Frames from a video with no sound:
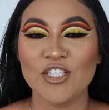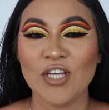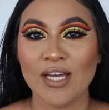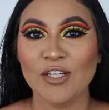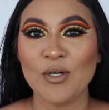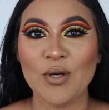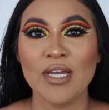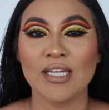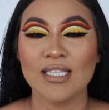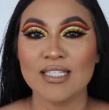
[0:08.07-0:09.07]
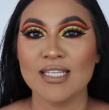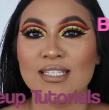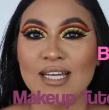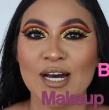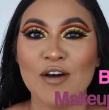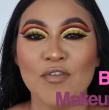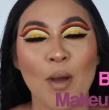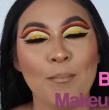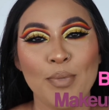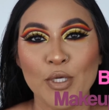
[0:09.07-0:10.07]
channel, it consists of
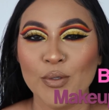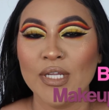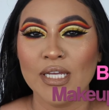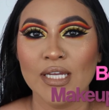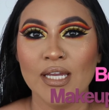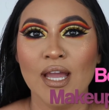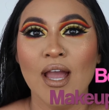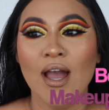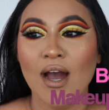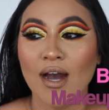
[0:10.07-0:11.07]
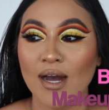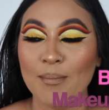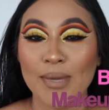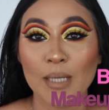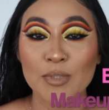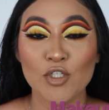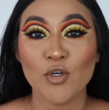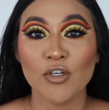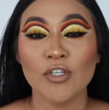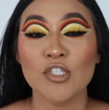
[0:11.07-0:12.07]
beauty, makeup
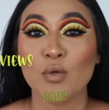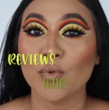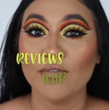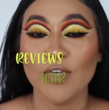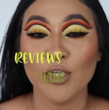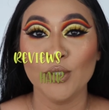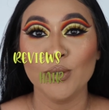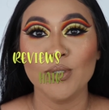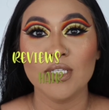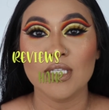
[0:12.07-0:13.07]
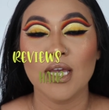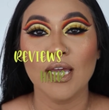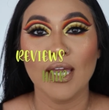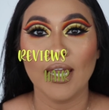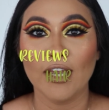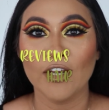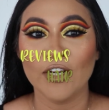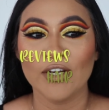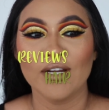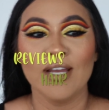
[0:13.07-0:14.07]
tutorials, reviews,
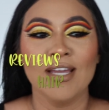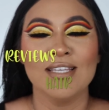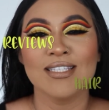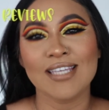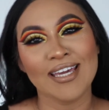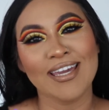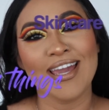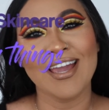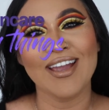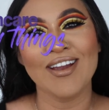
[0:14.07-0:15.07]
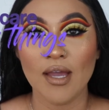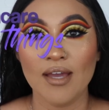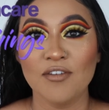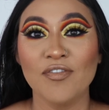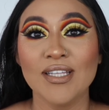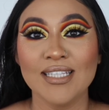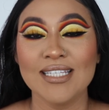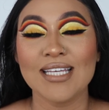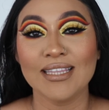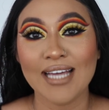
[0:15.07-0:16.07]
hair, skincare, and fun
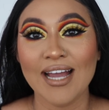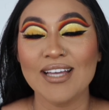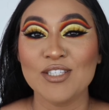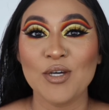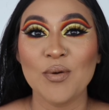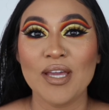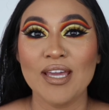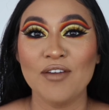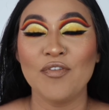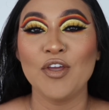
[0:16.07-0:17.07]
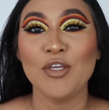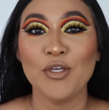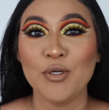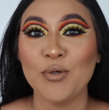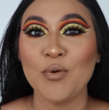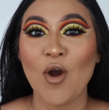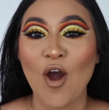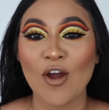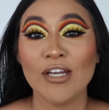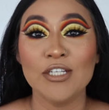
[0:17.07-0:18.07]
things like that. So if you
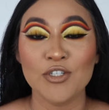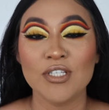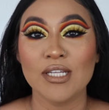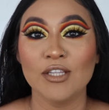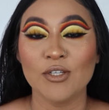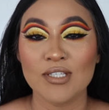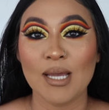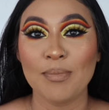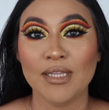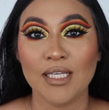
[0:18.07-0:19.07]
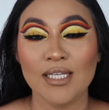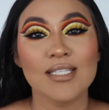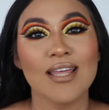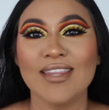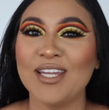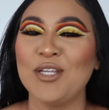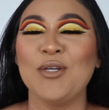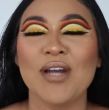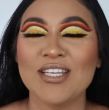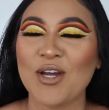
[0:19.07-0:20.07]
are interested in those type of things, then you
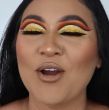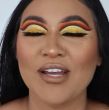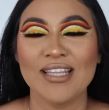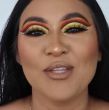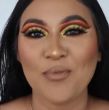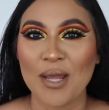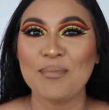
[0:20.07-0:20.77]
guys are in the right